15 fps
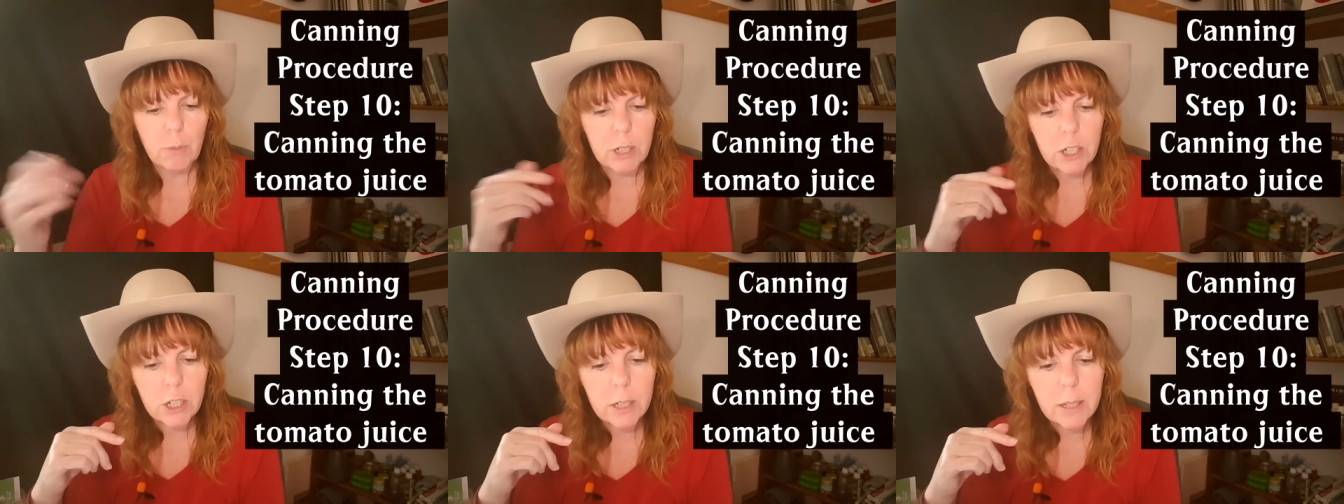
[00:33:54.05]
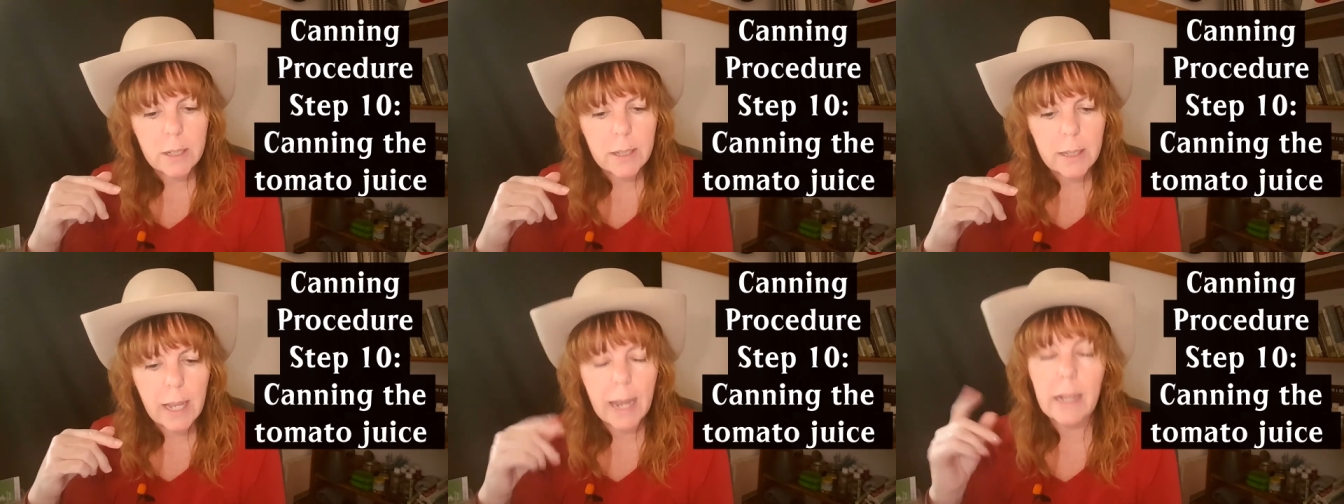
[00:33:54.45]
which
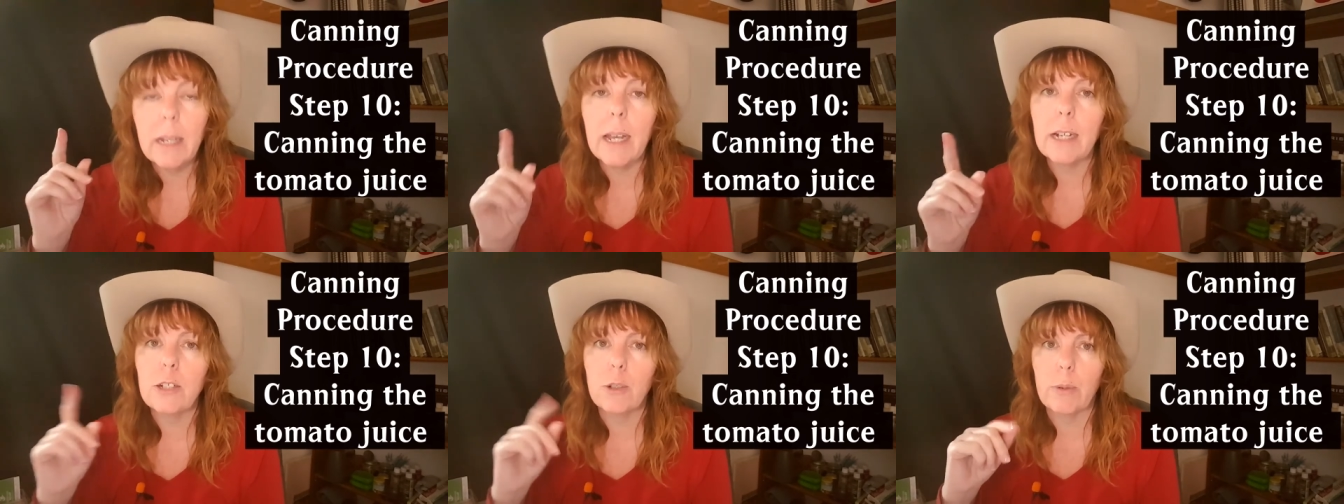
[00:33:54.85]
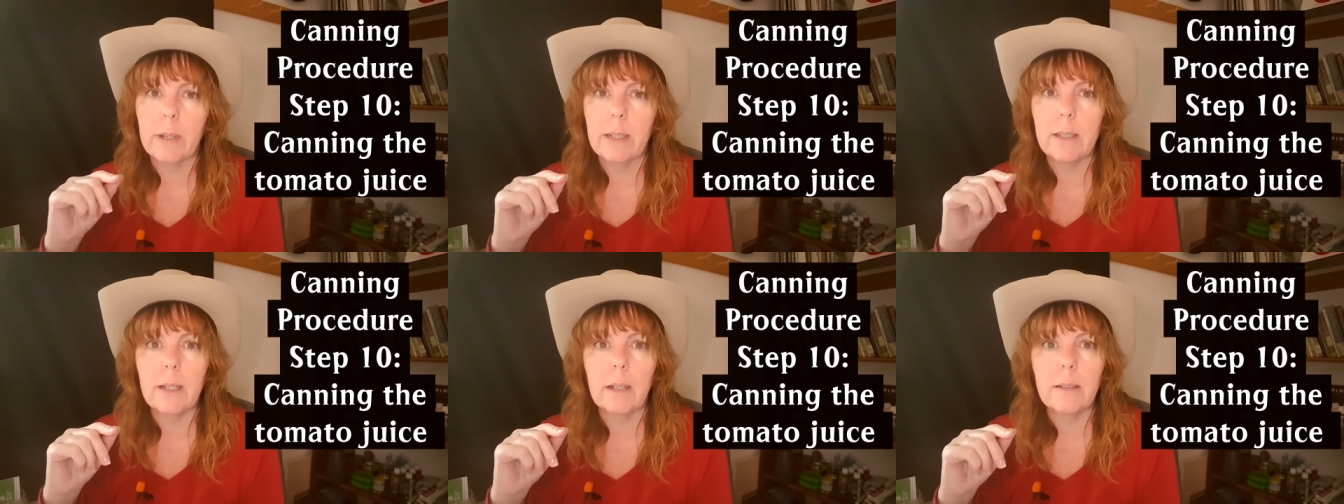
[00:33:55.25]
is eighty-eight
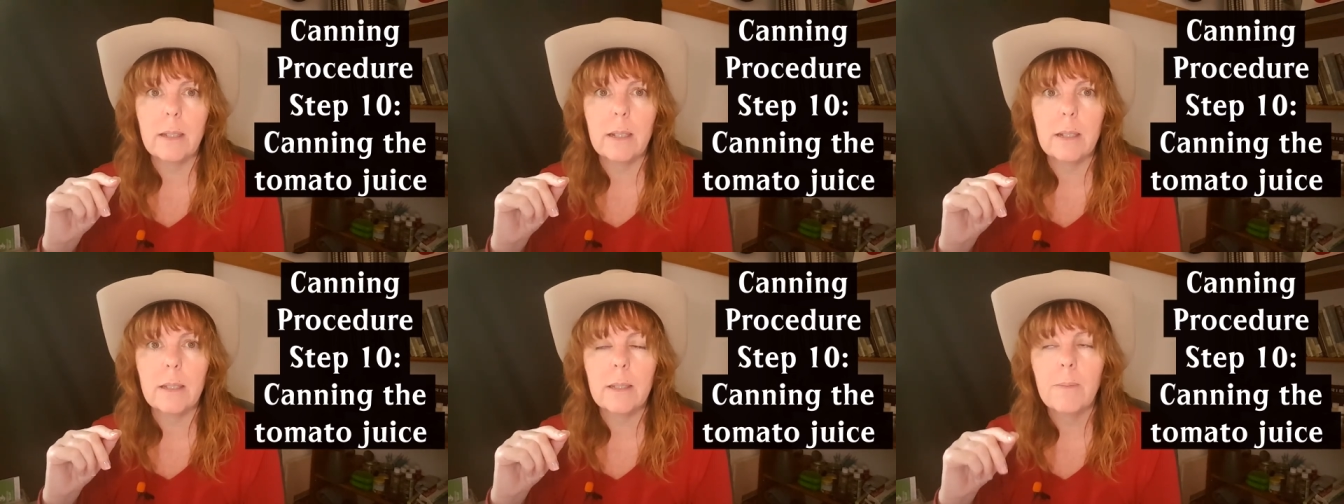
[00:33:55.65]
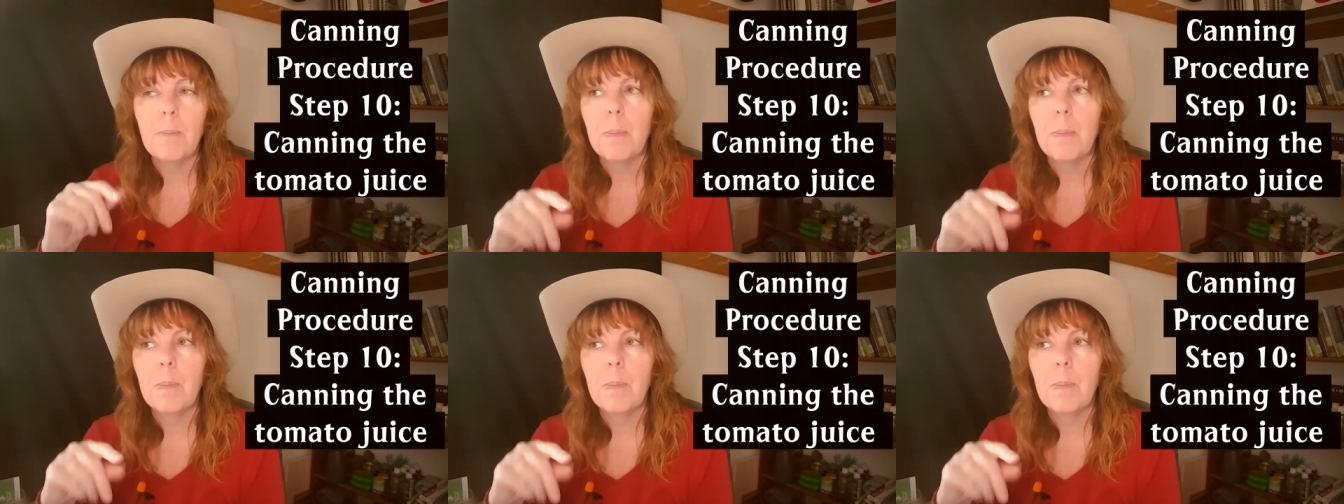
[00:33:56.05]
degrees Celsius.